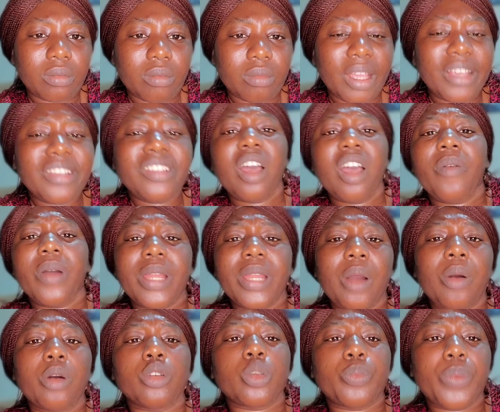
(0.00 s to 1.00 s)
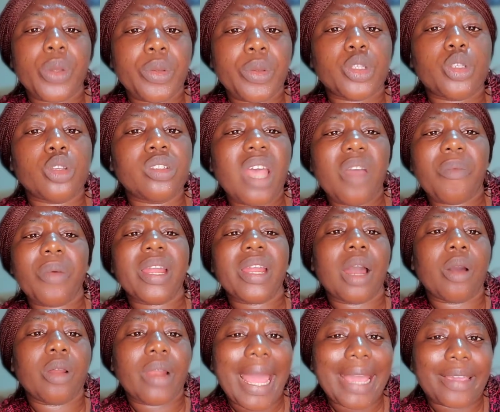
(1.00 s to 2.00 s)
It's not everybody that wants to be with you. It's not everybody
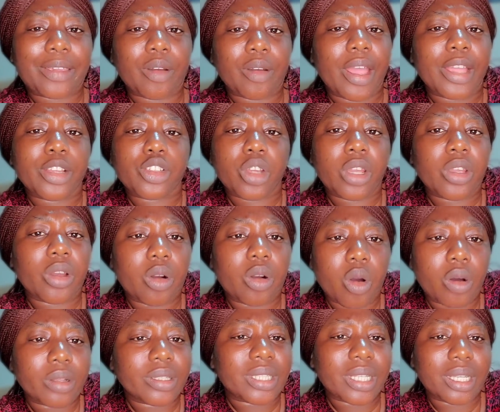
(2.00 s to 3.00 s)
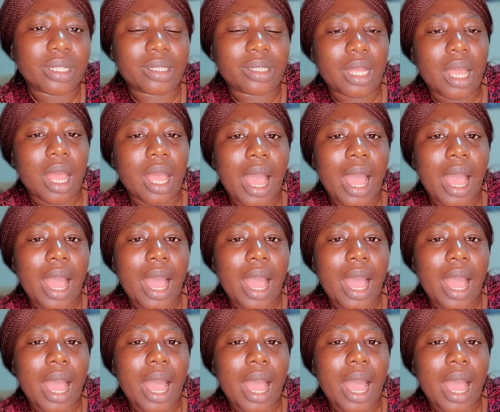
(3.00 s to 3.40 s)
that will like you or enjoy your content.